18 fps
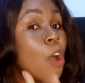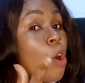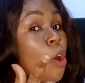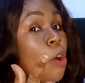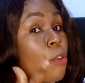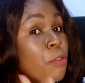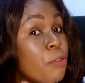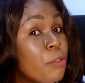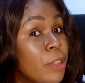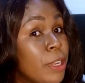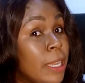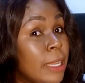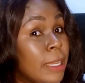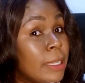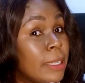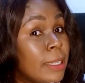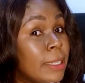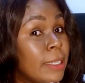
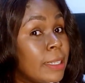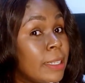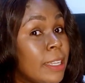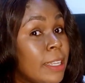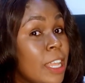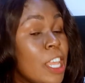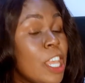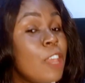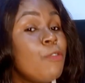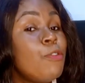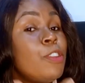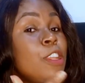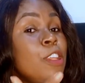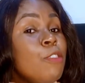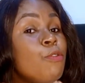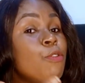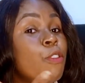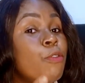Confident. Even
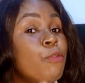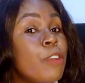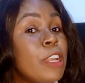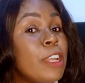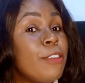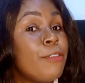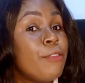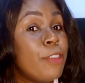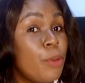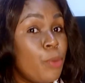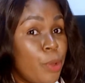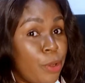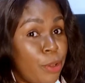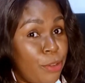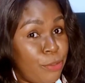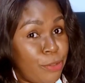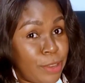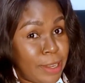if you're failing, fail
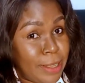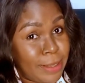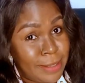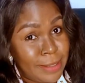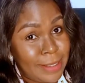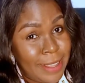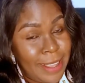with confidence.